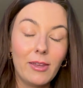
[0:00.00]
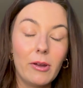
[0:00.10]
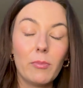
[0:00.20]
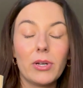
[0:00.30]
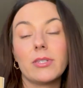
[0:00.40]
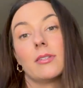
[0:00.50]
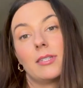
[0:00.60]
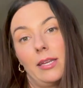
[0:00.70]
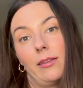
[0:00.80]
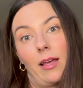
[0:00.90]
there in person
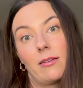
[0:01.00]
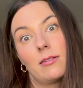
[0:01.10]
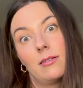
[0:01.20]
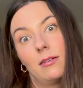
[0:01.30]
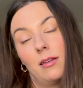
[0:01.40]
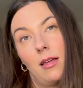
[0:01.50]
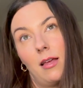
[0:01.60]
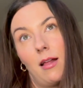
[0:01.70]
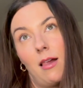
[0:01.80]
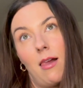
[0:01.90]
seeing that?
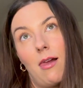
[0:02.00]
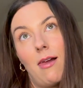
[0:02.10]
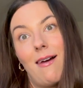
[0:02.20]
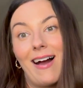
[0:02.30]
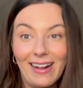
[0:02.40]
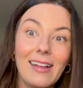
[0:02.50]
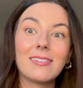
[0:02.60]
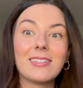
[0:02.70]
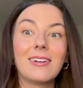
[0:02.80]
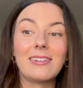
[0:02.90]
I can't
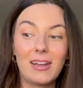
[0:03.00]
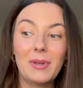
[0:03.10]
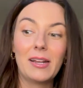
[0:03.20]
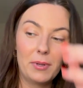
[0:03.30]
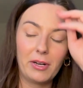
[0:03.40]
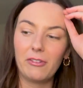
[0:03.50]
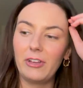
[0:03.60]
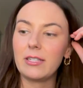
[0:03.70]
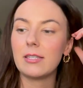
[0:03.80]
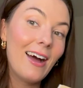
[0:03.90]
decide. I'm a little bit on the fence.